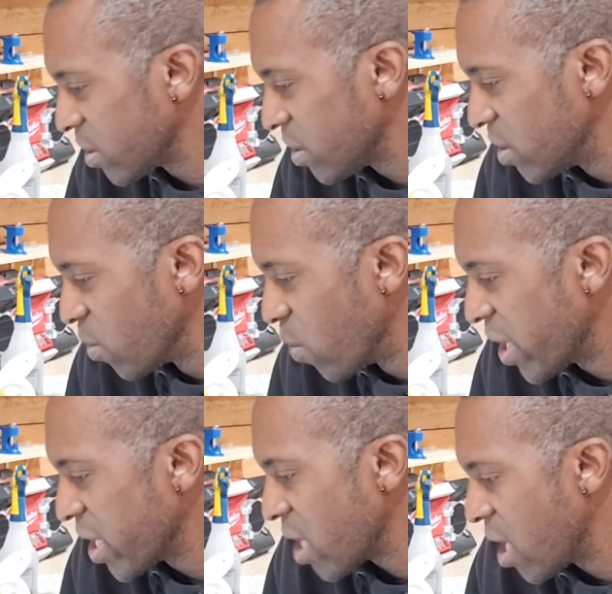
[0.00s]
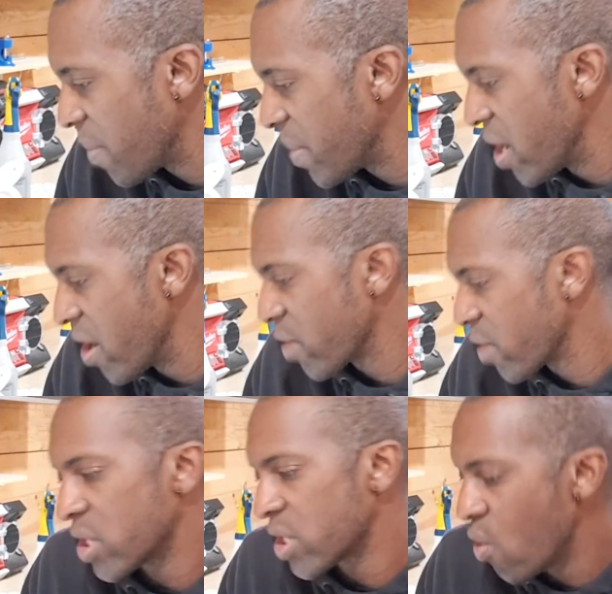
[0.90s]
What is up, Eric?
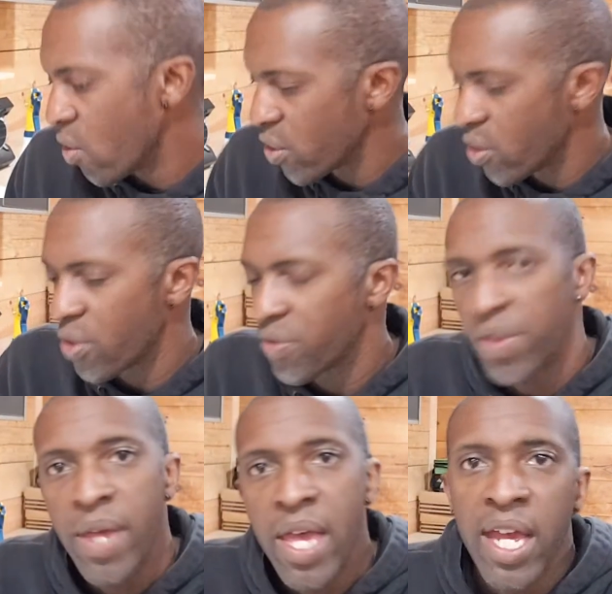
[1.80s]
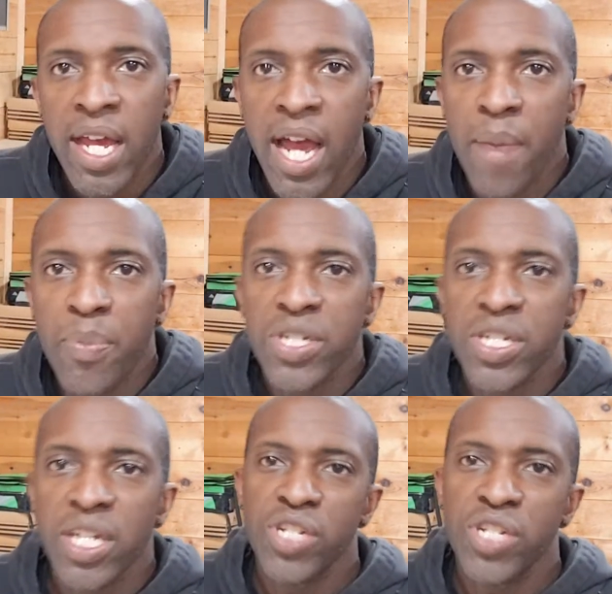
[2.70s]
What is going on? I
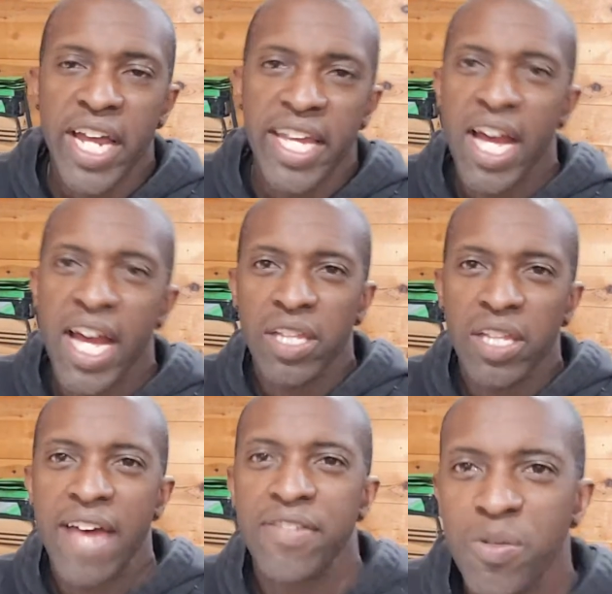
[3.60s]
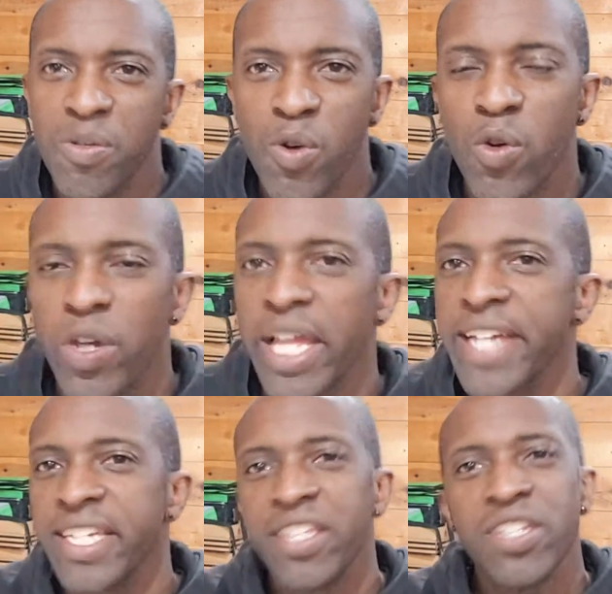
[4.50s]
appreciate you checking out the live stream real quick. Like I
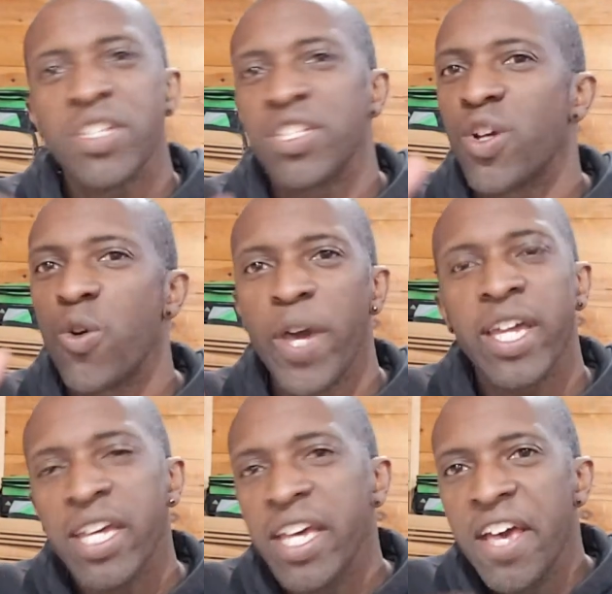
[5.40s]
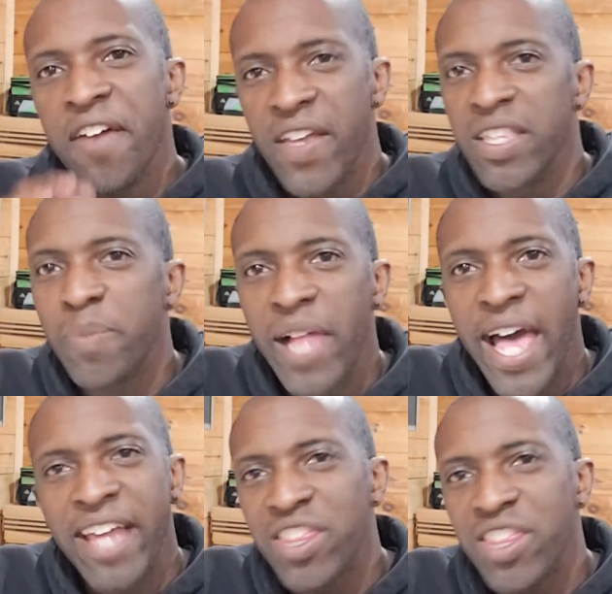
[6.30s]
said, this is just a quick Fade to
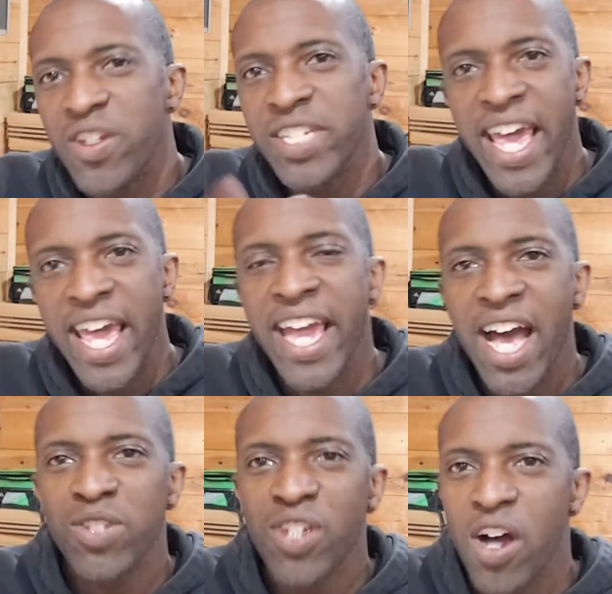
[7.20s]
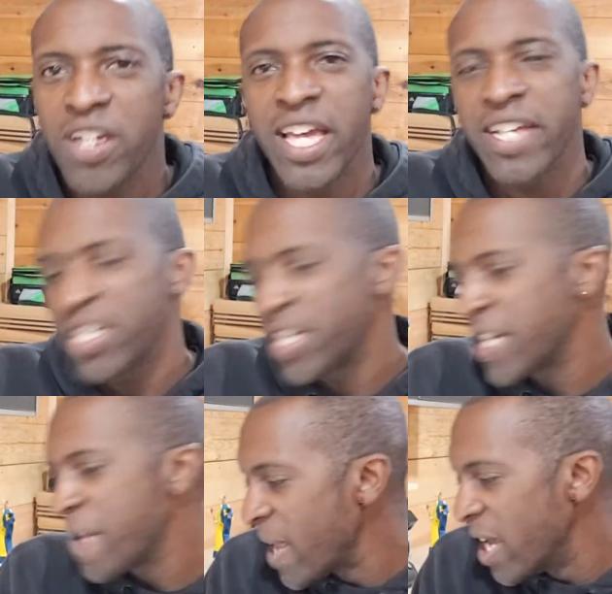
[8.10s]
Black Thursday Hangout talk session.
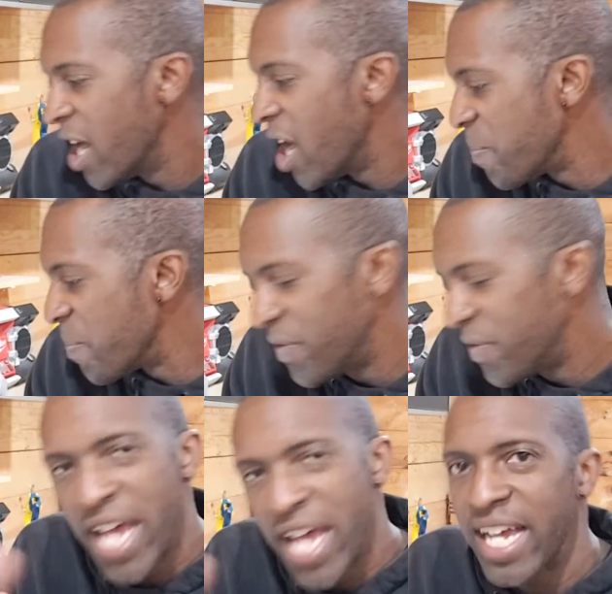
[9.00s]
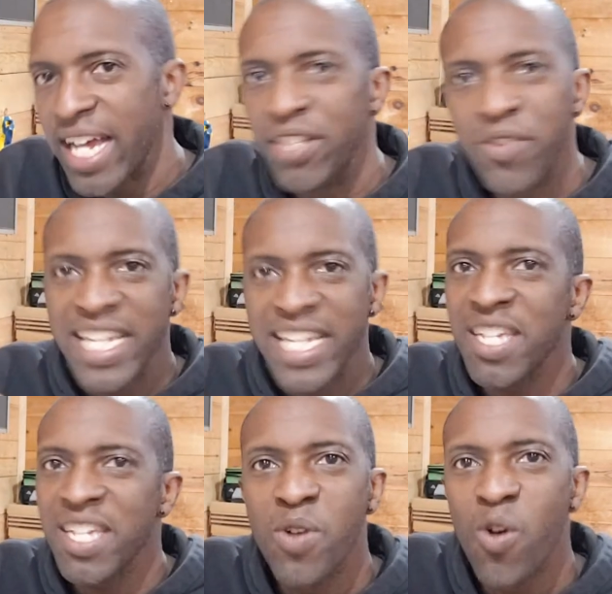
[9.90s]
You guys got
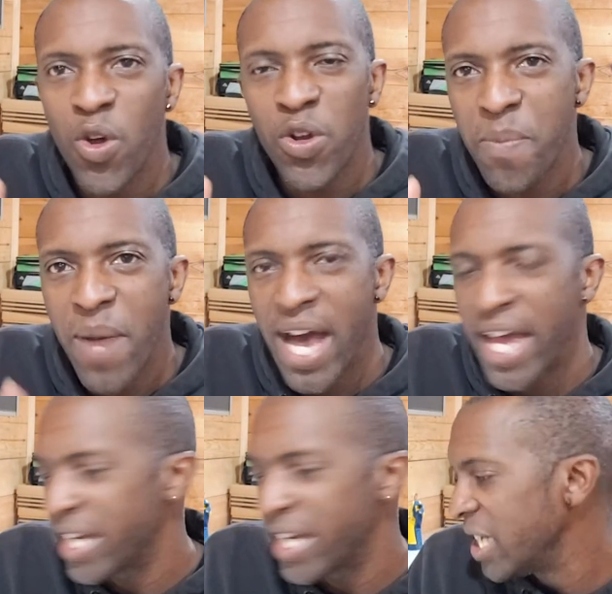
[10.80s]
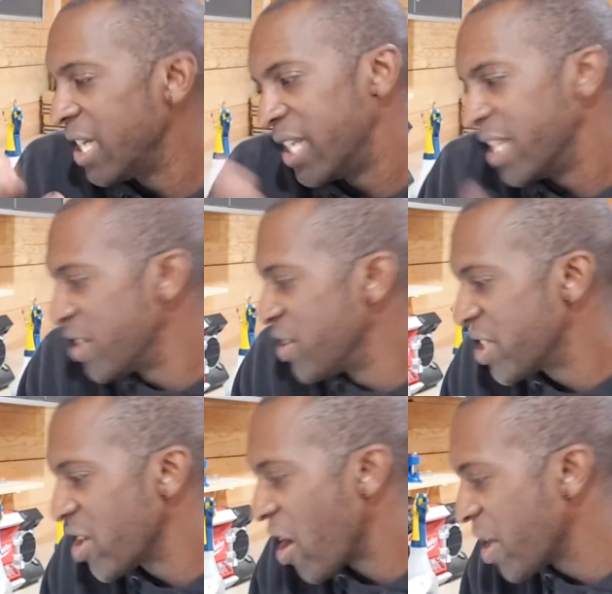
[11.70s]
something going on in your mind that you're just
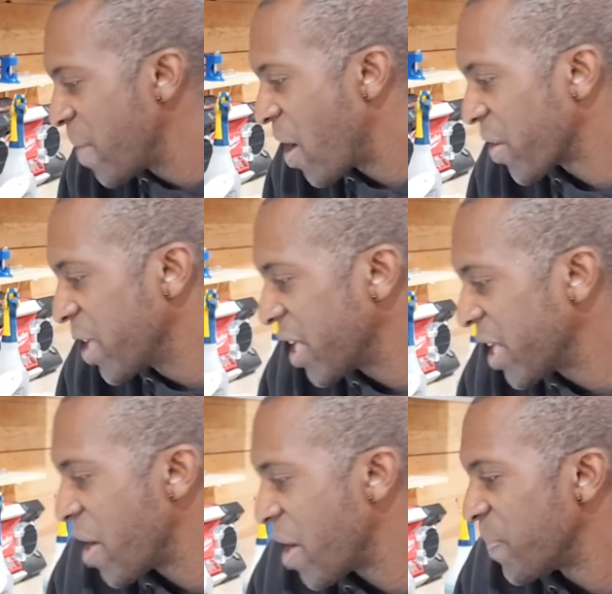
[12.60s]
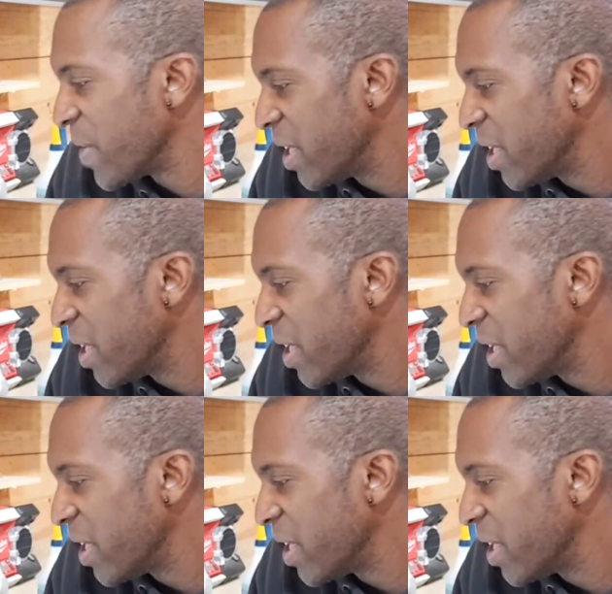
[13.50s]
talking about, kicking up?